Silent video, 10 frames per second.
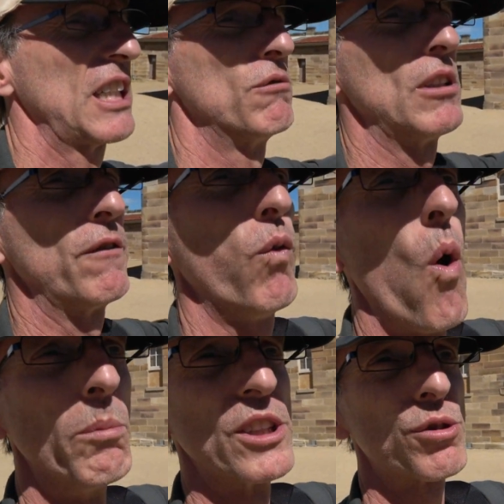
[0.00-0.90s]
the
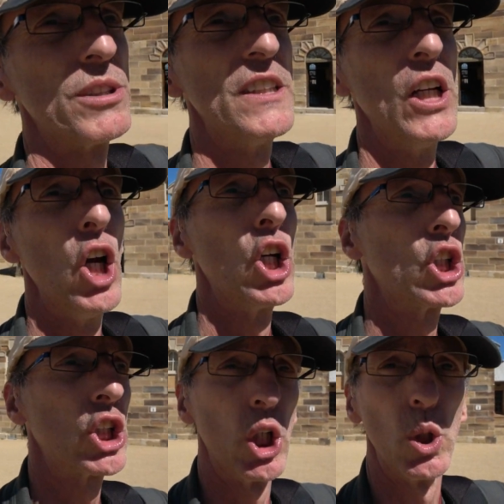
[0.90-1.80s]
reformatory
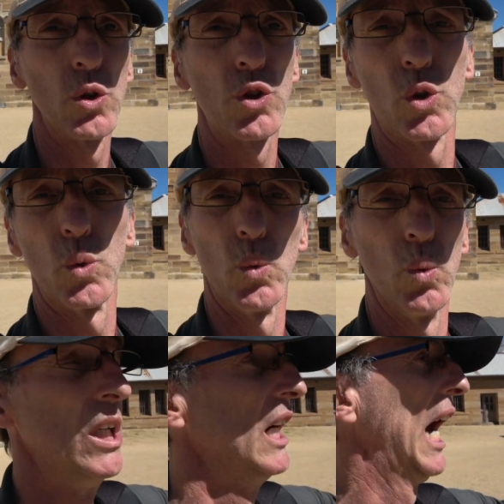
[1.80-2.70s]
girls'
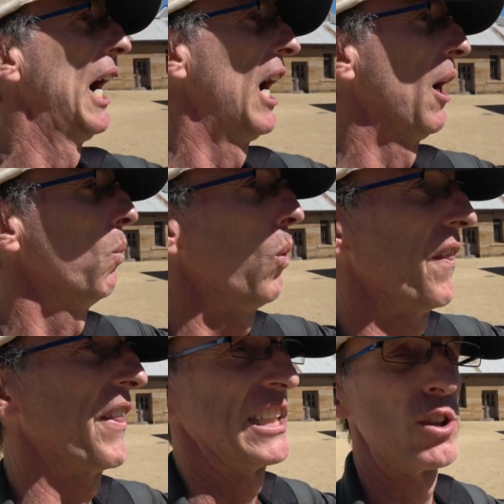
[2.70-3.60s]
school.
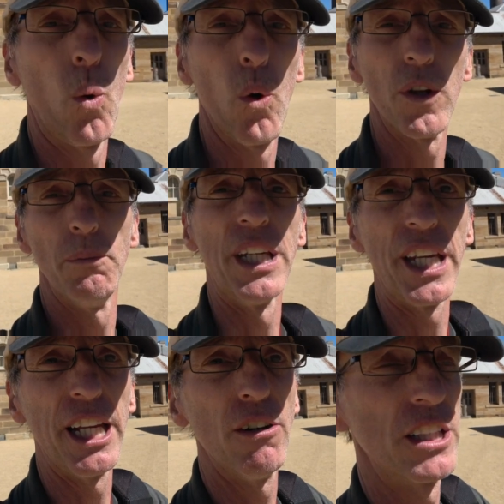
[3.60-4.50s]
What they taught them
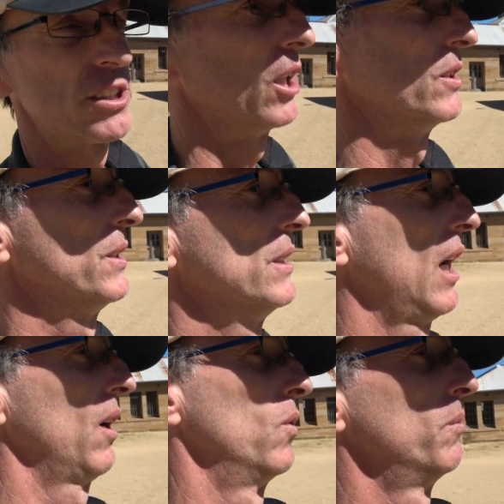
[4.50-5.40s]
here, I don't
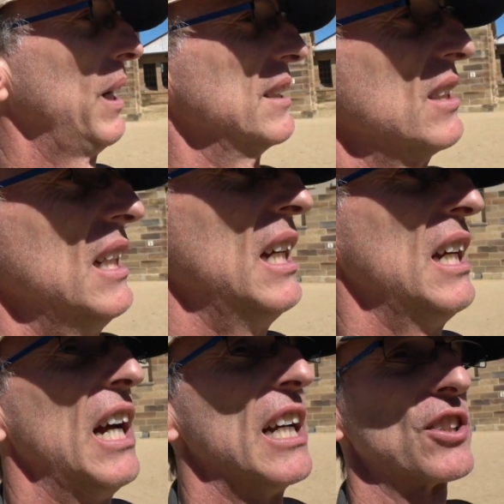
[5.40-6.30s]
know. But
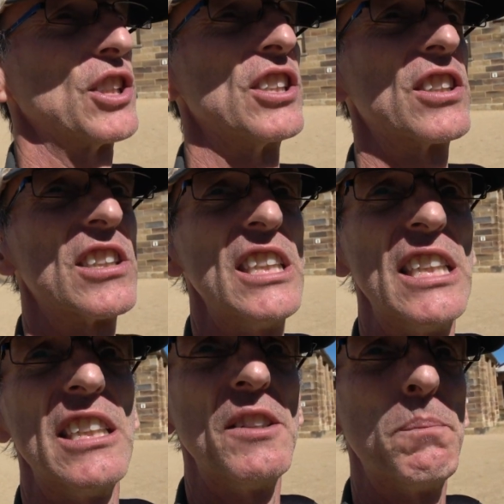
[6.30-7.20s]
as you can
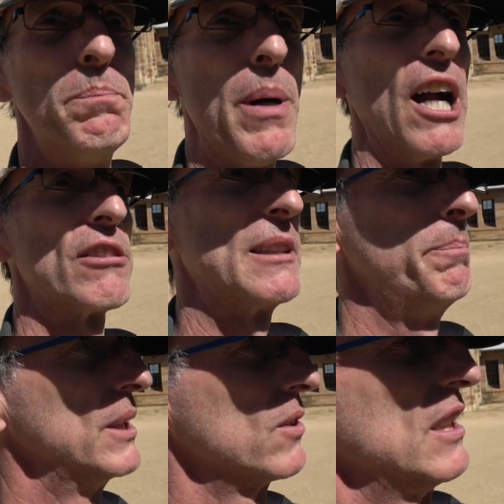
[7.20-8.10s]
see, these barrack
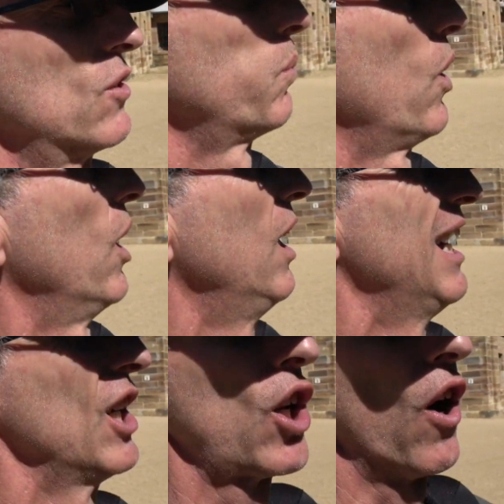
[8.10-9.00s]
buildings were
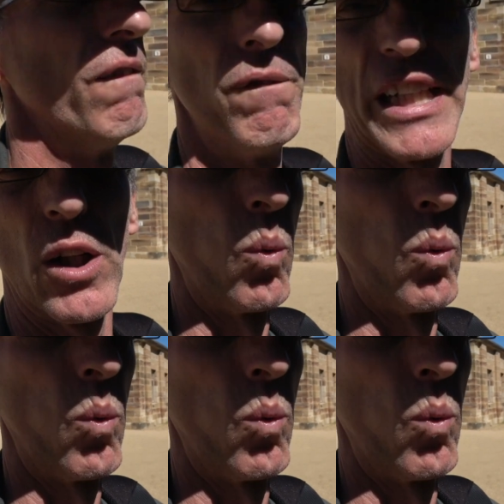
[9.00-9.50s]
convict